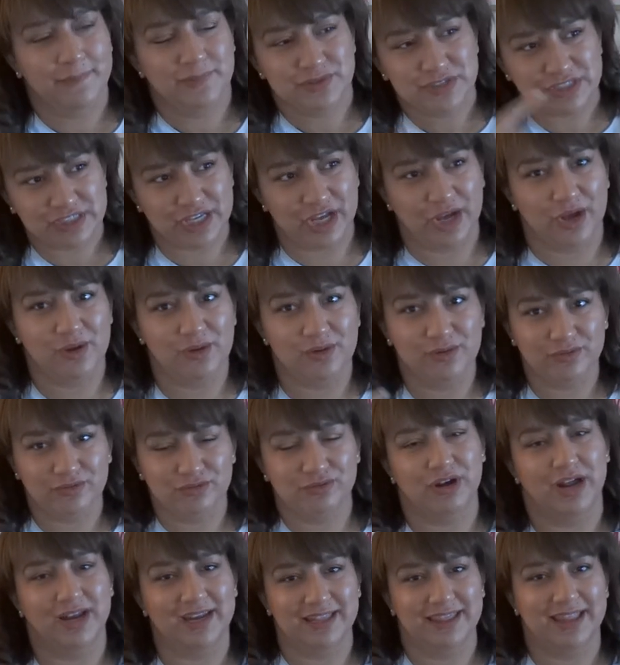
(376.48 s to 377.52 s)
So
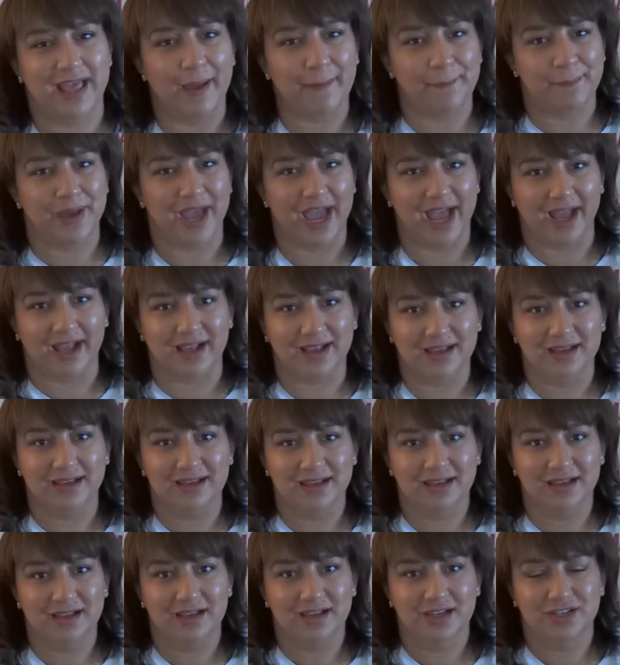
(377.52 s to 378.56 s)
running that back,
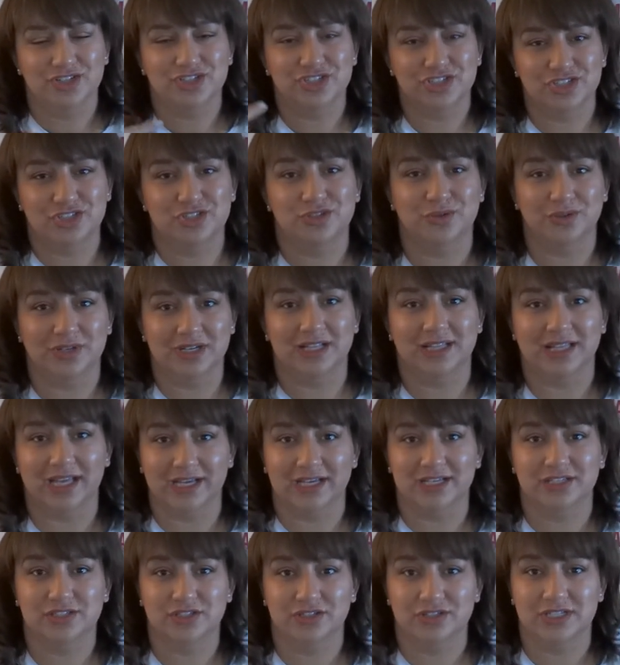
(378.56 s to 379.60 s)
she's doing it
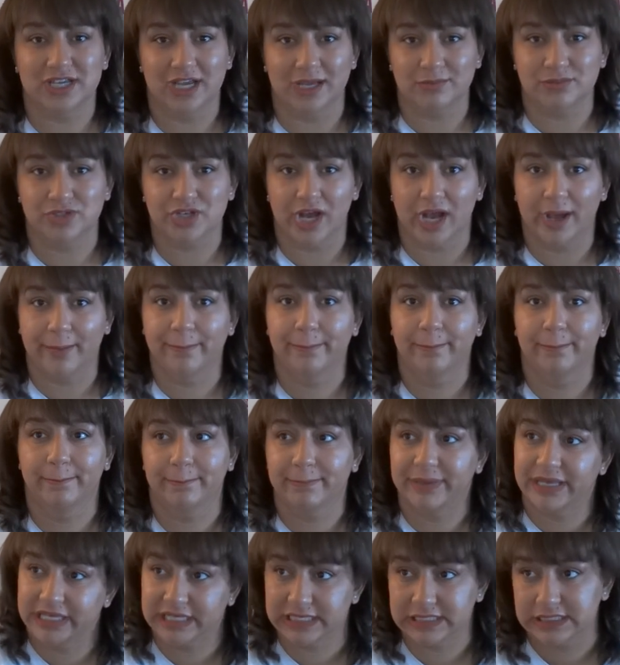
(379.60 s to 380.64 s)
like it's her damn job,
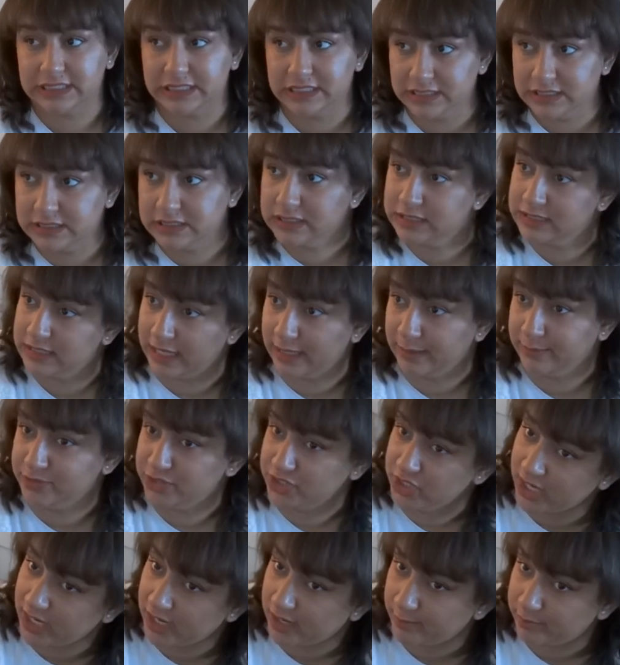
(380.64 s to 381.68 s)
because it is a damn
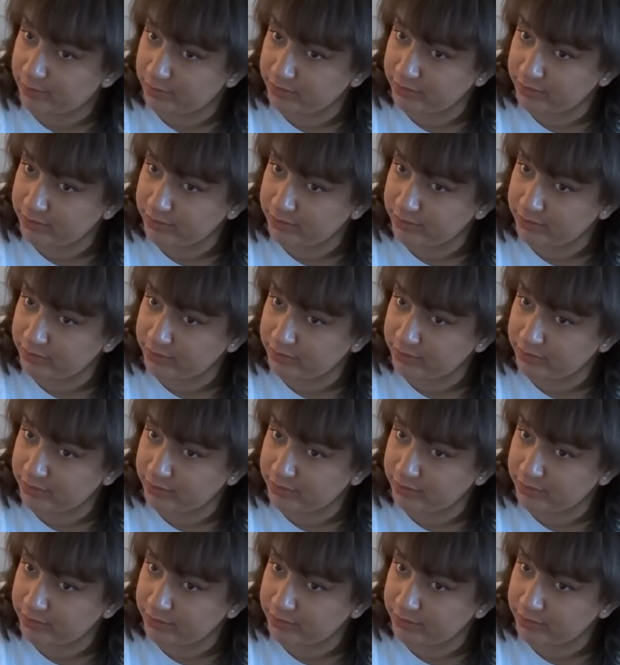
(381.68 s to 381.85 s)
job.